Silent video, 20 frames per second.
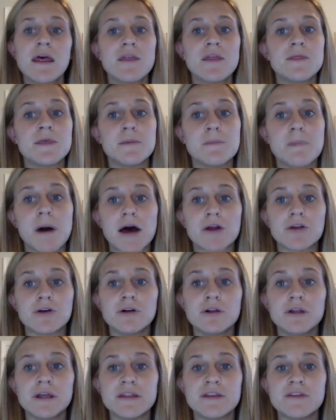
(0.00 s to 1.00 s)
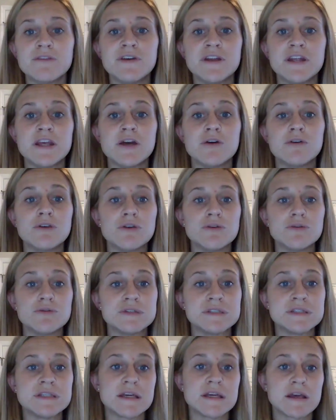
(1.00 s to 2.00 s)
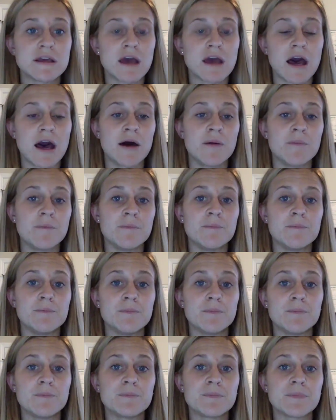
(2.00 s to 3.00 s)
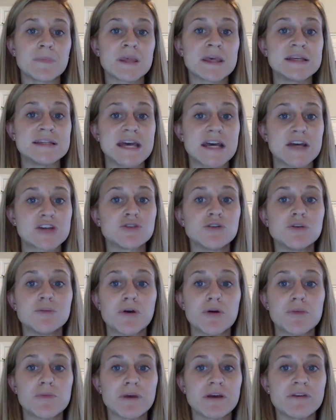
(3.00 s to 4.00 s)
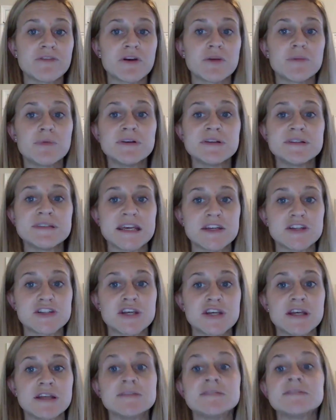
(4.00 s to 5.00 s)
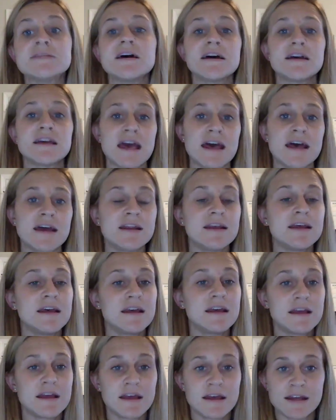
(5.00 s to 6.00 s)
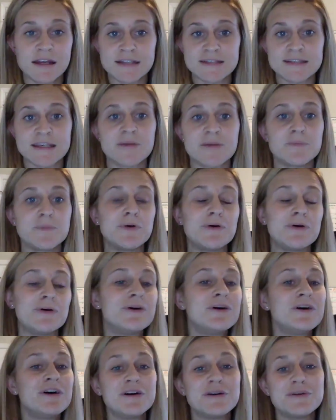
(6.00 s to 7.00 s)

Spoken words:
The model in the video used contextual appropriate verbalizations. Again, an example,